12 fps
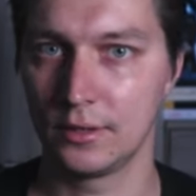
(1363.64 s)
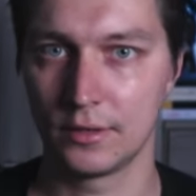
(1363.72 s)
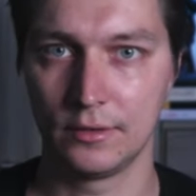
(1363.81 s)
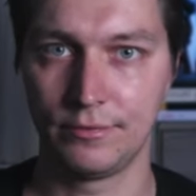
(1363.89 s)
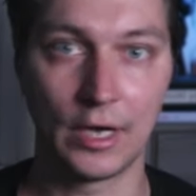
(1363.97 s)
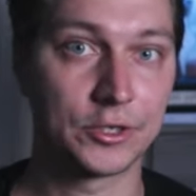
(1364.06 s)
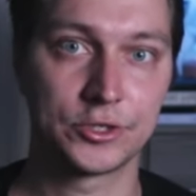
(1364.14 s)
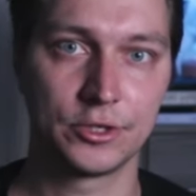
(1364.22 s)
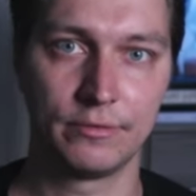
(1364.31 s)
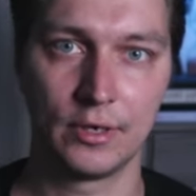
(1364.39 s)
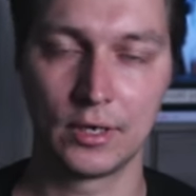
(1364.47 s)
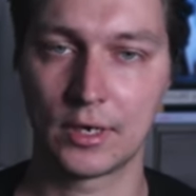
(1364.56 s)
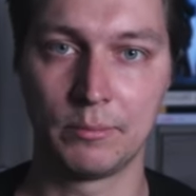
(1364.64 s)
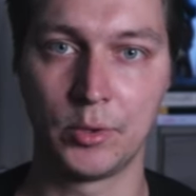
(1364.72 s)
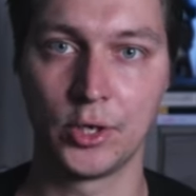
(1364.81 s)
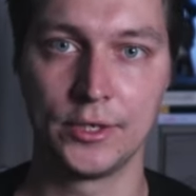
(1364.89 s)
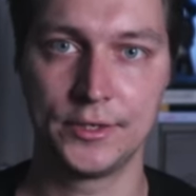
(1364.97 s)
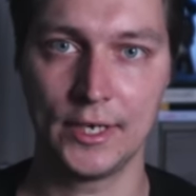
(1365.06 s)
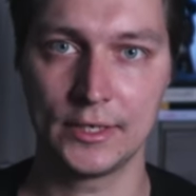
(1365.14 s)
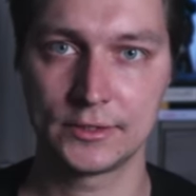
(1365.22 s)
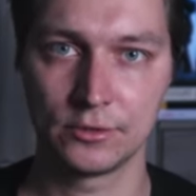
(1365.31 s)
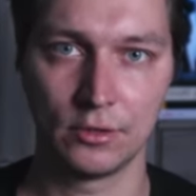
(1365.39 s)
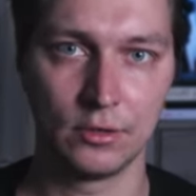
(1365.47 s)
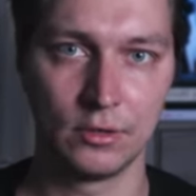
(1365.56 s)
function component
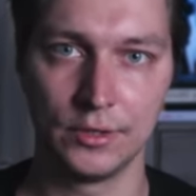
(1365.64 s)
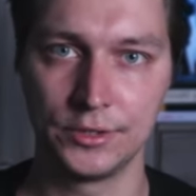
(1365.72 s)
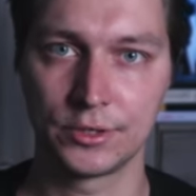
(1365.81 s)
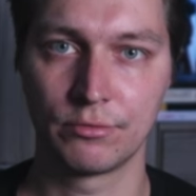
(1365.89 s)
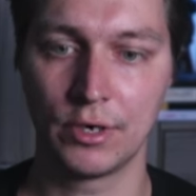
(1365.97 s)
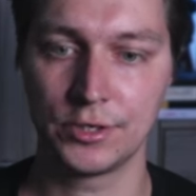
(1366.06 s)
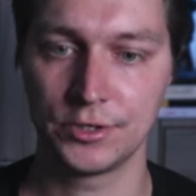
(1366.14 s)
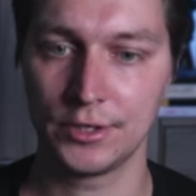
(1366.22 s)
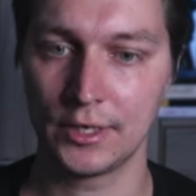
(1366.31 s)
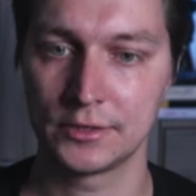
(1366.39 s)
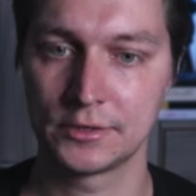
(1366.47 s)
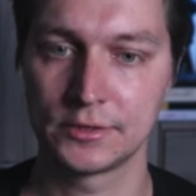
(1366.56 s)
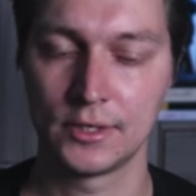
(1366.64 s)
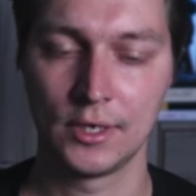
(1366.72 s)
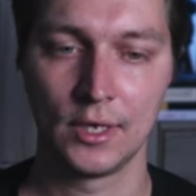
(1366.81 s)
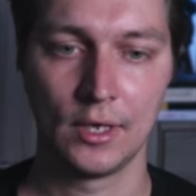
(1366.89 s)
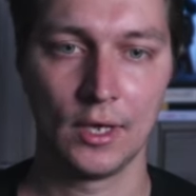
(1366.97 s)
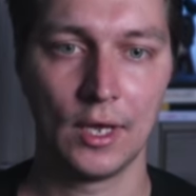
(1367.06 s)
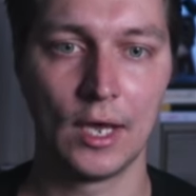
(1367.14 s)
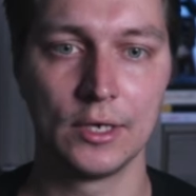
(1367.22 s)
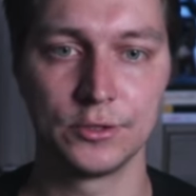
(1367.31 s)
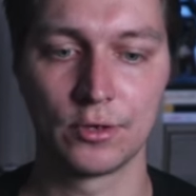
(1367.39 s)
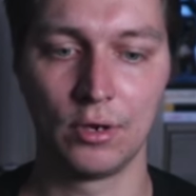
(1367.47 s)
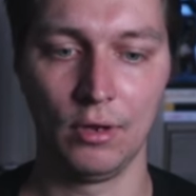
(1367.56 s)
tests or integration tests, as
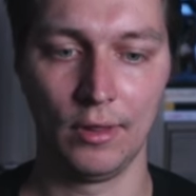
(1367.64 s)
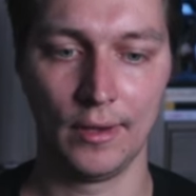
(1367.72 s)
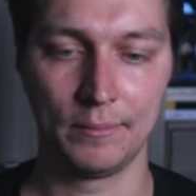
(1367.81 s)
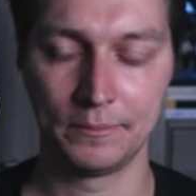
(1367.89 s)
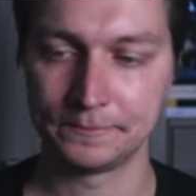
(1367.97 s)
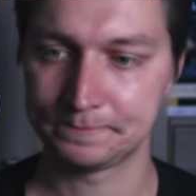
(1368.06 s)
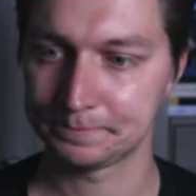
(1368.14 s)
you call them.